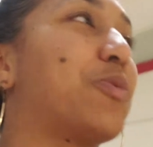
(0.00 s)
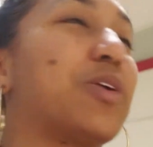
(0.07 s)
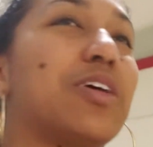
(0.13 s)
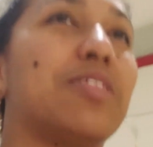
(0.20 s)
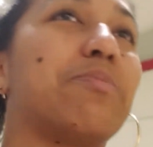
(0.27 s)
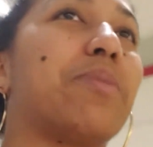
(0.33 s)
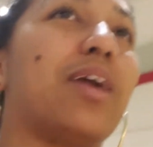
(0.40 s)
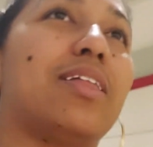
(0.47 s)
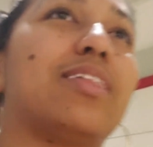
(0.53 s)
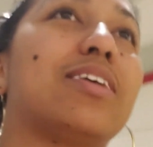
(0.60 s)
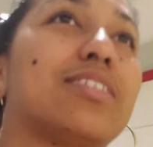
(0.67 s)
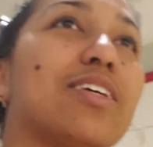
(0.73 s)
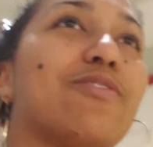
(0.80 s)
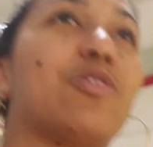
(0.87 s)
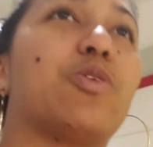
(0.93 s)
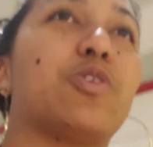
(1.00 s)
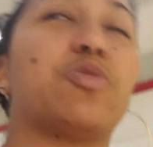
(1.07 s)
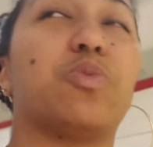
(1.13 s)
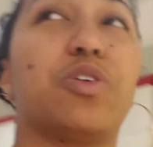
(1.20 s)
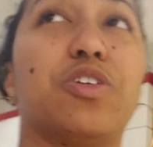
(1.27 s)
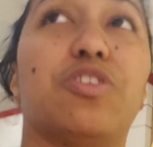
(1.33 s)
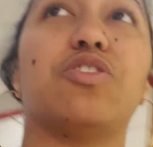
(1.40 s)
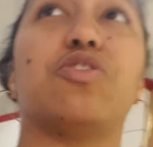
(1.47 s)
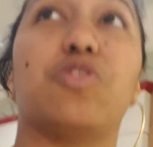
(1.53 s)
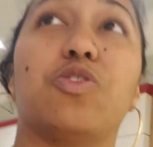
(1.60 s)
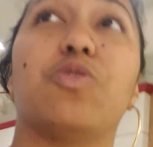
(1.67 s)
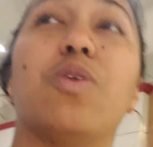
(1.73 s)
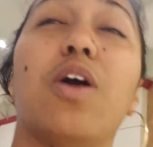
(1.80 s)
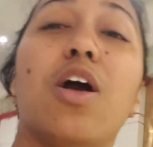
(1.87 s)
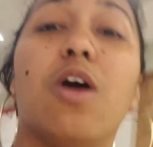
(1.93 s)
one of the main things I've always wanted to
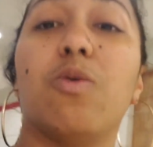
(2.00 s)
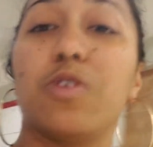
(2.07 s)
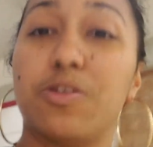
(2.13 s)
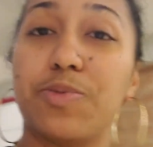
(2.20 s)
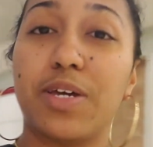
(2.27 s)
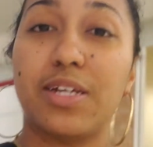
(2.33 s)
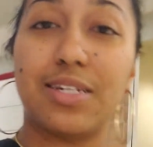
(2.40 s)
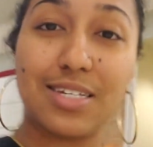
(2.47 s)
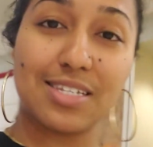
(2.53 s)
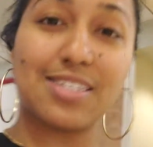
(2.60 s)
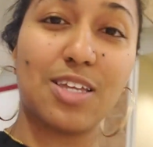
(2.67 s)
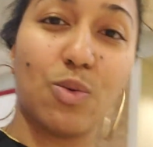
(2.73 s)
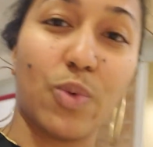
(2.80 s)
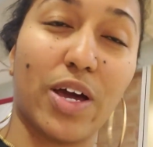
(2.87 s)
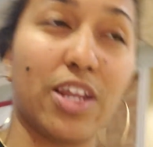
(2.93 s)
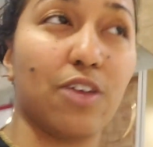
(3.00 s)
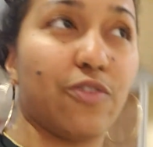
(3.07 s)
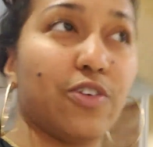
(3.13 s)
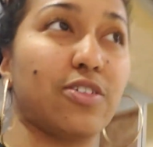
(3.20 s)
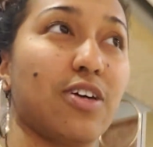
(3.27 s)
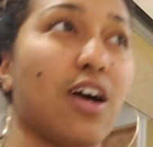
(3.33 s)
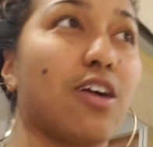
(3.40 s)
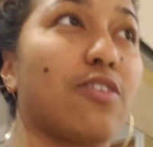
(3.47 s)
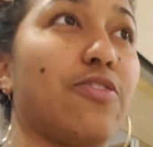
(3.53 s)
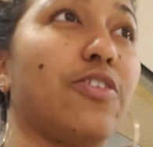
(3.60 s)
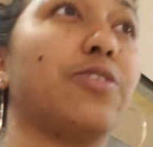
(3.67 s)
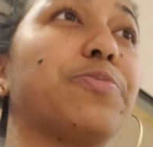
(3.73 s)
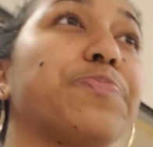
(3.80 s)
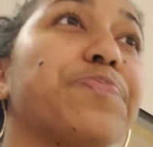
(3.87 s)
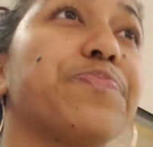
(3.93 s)
do was be a Disney wedding photographer.